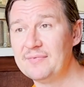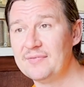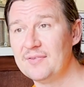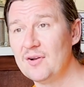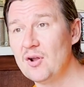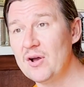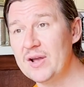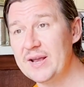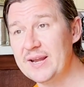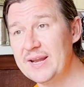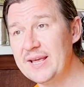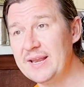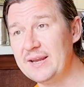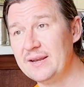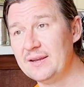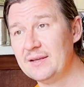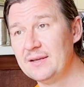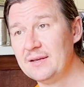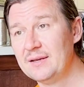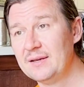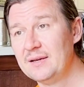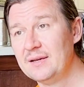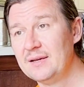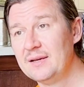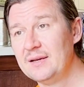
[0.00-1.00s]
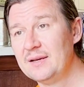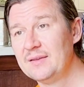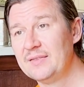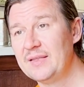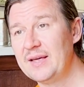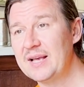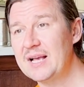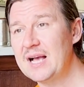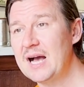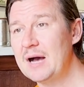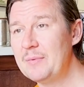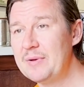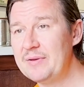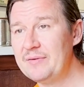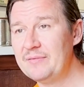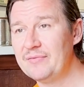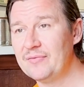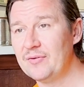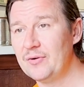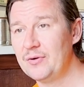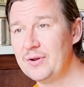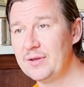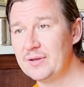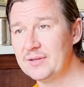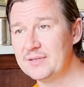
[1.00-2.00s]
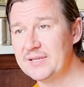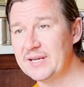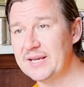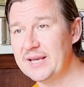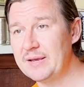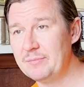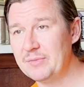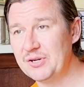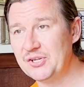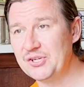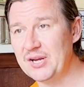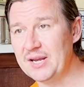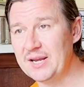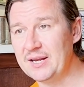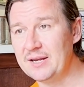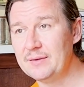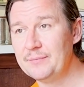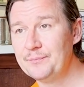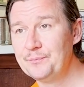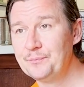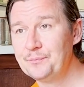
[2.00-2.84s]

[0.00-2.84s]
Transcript: flying in. They come in through the ticket machine.